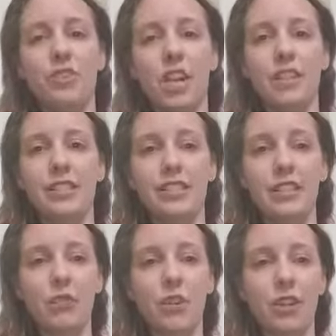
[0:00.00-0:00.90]
try to stay
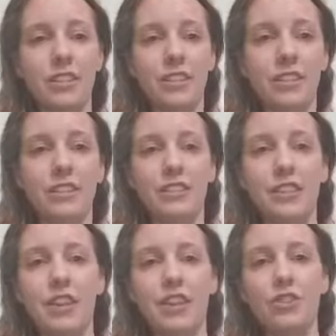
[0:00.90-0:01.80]

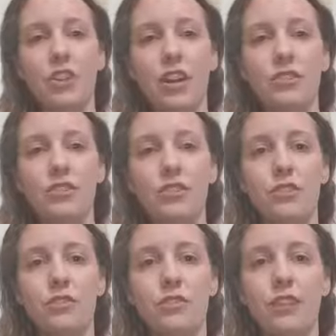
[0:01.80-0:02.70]
quarantined. Try
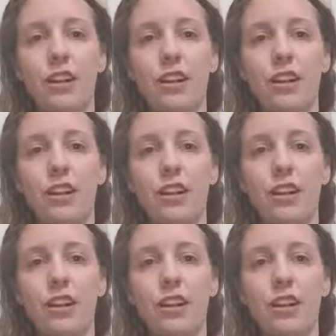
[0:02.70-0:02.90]
to